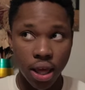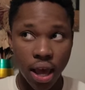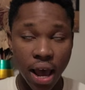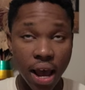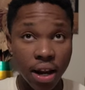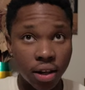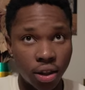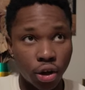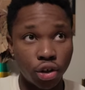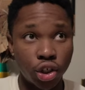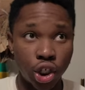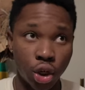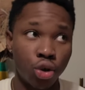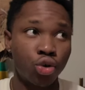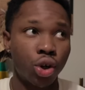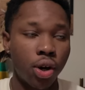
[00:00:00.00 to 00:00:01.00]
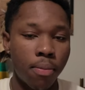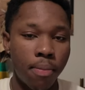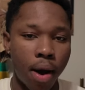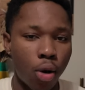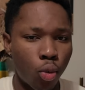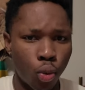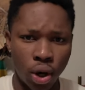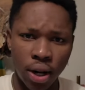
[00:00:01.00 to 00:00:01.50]
their children
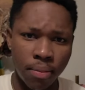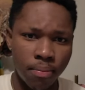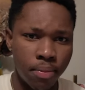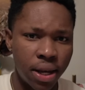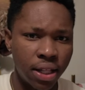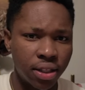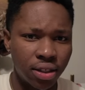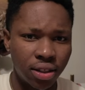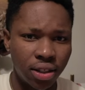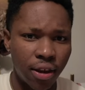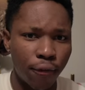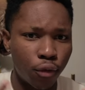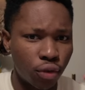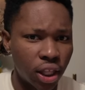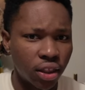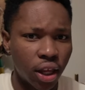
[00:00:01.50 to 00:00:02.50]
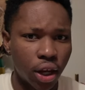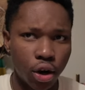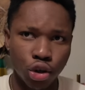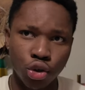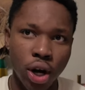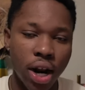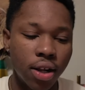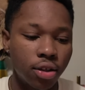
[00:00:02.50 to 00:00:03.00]
about what it means if you think that you're
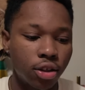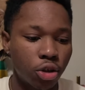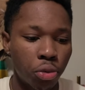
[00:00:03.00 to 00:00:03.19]
trans.